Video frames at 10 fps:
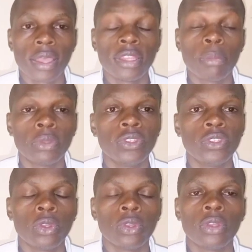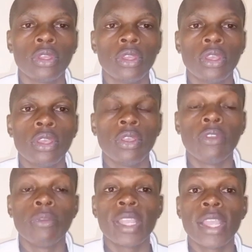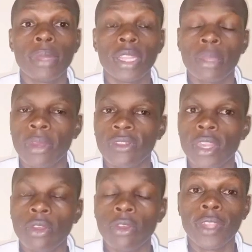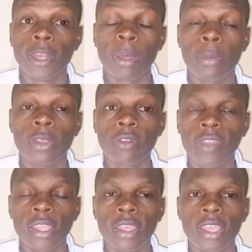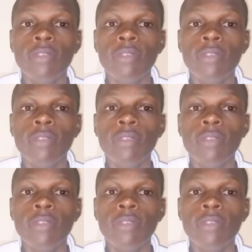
the position of becoming the President of the Republic of Kenya,